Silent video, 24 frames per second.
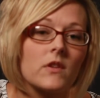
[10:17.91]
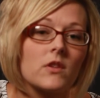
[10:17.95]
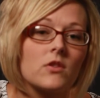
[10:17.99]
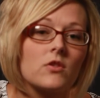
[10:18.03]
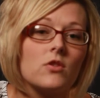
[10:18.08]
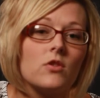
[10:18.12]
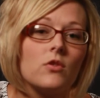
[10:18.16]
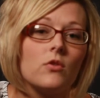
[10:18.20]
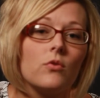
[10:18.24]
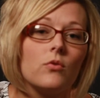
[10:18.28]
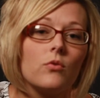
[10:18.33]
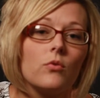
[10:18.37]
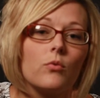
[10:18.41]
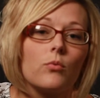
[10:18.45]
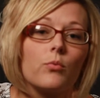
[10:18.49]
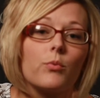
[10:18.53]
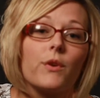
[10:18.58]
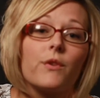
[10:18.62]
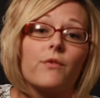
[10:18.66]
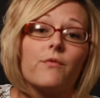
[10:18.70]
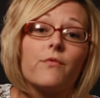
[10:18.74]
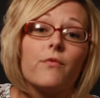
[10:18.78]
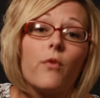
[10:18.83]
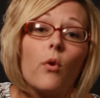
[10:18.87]
to
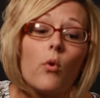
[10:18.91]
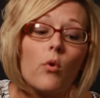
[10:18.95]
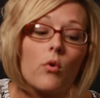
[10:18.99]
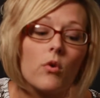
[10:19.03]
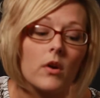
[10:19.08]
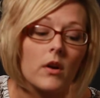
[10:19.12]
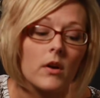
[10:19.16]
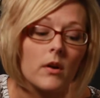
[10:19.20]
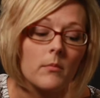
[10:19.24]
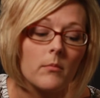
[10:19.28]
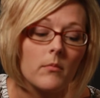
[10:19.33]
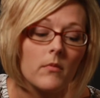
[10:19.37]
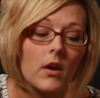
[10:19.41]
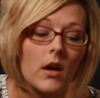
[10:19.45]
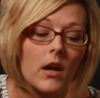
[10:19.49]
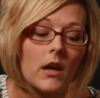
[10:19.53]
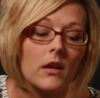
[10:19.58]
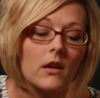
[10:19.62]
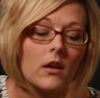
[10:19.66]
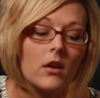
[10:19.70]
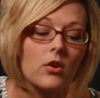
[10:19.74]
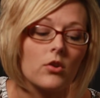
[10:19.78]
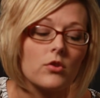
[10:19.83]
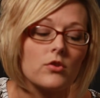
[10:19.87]
reform
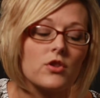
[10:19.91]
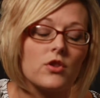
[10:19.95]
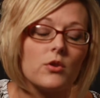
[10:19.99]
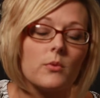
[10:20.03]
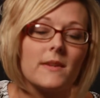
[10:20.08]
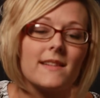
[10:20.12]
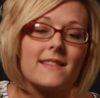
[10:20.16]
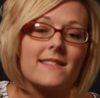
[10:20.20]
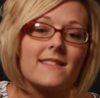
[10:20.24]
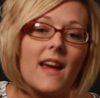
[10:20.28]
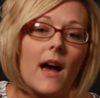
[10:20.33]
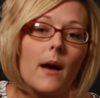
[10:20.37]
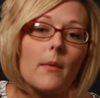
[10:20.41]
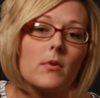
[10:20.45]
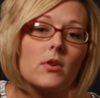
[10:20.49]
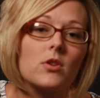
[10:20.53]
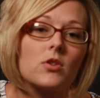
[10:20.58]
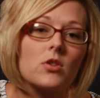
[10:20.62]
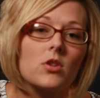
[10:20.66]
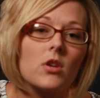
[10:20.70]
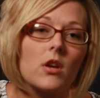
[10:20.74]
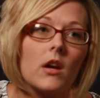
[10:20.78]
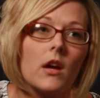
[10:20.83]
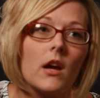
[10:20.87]
or to
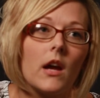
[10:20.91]
establish